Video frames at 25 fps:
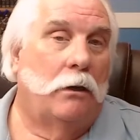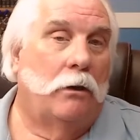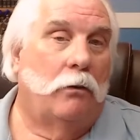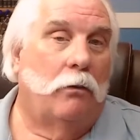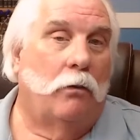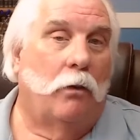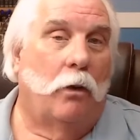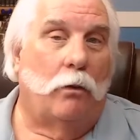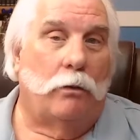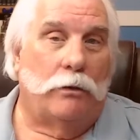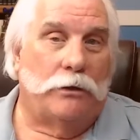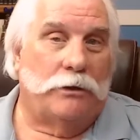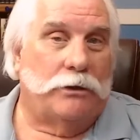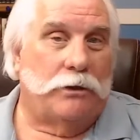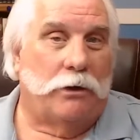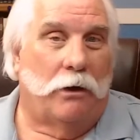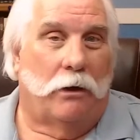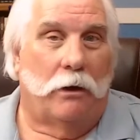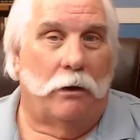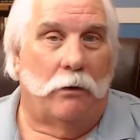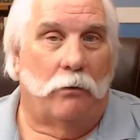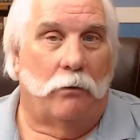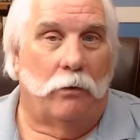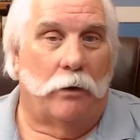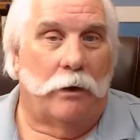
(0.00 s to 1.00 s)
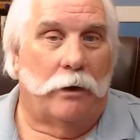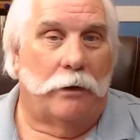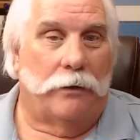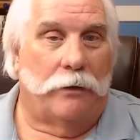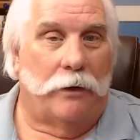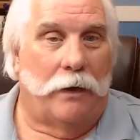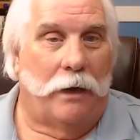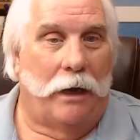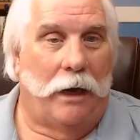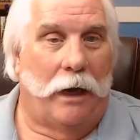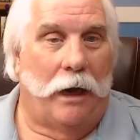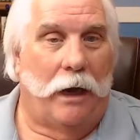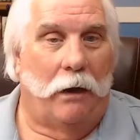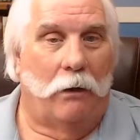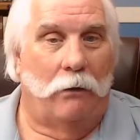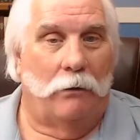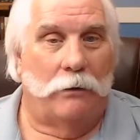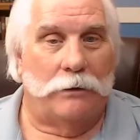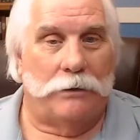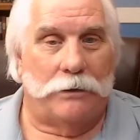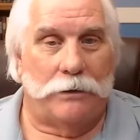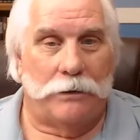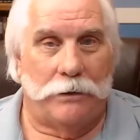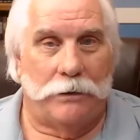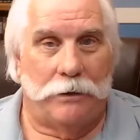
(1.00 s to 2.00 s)
what we started with and how
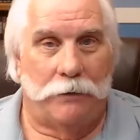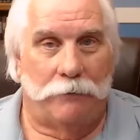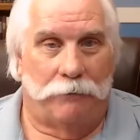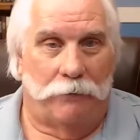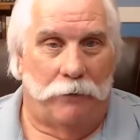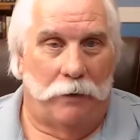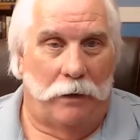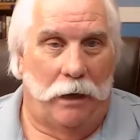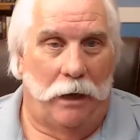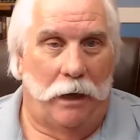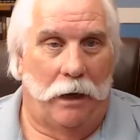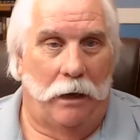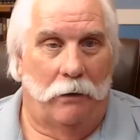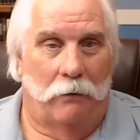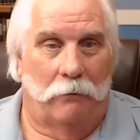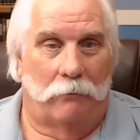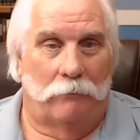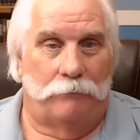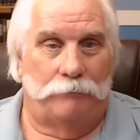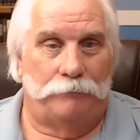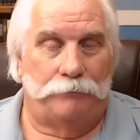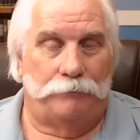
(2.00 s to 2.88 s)
it's different now.